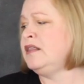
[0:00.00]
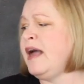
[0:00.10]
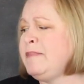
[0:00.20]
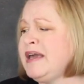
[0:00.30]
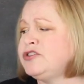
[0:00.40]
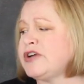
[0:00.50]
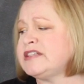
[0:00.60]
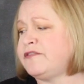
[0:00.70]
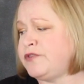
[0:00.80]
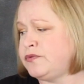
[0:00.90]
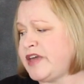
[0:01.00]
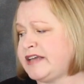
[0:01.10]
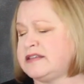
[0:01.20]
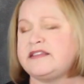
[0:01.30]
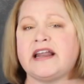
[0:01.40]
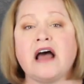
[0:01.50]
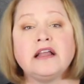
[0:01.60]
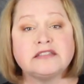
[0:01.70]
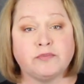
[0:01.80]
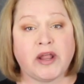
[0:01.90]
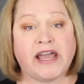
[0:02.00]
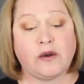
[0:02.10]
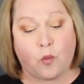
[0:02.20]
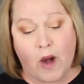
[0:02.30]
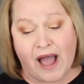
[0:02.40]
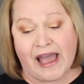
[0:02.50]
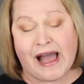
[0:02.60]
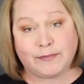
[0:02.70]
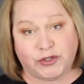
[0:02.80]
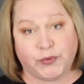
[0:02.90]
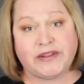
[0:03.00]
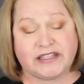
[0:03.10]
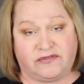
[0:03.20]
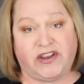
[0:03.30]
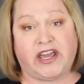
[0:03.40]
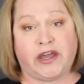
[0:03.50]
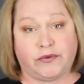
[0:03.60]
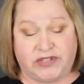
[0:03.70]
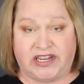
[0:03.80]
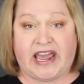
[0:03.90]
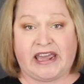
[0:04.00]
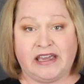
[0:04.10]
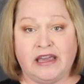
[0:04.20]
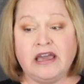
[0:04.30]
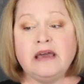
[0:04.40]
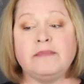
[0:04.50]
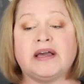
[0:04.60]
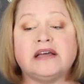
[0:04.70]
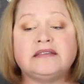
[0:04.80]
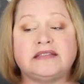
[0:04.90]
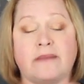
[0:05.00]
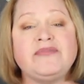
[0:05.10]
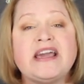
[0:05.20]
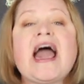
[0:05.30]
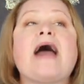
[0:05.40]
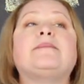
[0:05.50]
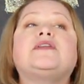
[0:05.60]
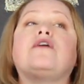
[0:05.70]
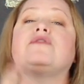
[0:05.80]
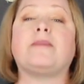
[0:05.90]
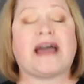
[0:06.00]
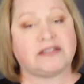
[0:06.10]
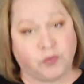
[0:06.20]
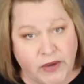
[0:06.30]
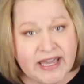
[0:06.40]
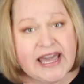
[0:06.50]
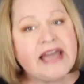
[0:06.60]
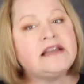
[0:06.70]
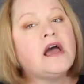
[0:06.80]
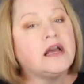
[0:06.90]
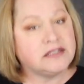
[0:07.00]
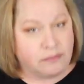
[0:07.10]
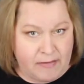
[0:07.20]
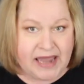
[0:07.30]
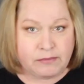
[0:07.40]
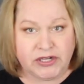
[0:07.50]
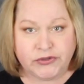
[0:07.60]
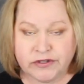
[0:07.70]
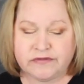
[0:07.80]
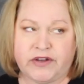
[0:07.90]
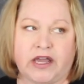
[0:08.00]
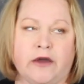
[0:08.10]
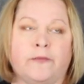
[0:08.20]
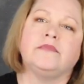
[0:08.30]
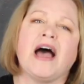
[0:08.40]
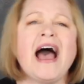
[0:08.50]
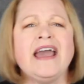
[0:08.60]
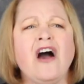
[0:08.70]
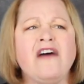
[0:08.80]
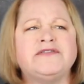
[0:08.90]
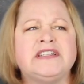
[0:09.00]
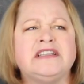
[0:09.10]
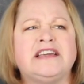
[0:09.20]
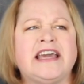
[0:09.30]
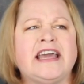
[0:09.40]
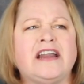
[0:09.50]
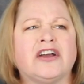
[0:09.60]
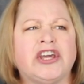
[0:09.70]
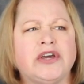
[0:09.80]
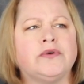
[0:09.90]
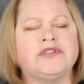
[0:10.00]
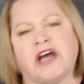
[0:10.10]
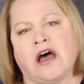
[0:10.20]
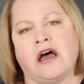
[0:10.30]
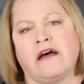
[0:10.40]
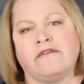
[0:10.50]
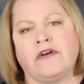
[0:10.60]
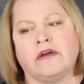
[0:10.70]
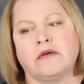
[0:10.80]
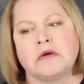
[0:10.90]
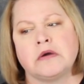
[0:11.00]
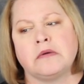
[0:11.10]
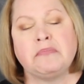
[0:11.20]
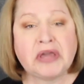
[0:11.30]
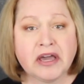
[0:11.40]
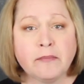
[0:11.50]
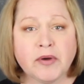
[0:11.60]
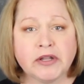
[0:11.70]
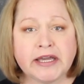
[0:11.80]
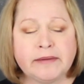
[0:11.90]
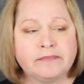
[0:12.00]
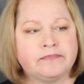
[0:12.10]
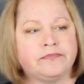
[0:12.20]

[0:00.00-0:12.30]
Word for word: Let me address a few things and then I'll explain why I'm doing this video today. Because something happened over the past weekend to make me do this video. I often get accused of being a bully.